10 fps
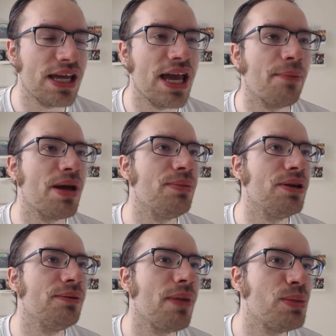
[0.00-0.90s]
yeah,
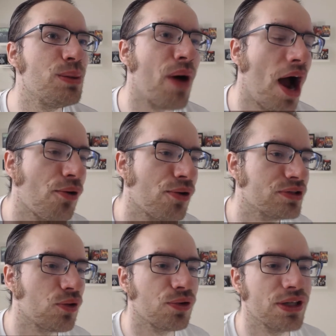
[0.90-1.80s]
maybe, maybe Pyro
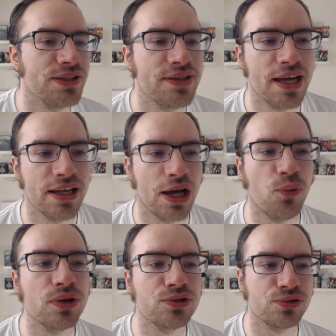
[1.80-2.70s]
has already said
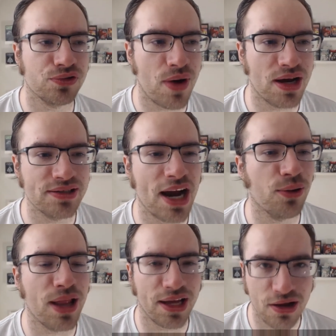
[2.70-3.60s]
like once or twice, I
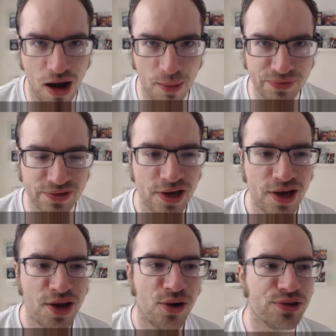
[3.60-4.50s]
don't like cops
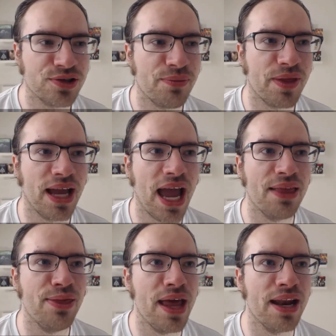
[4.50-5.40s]
or something,
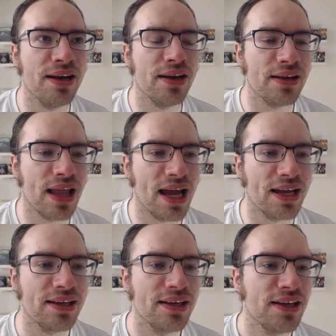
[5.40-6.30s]
and then
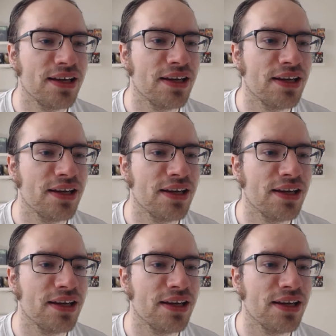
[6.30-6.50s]
like,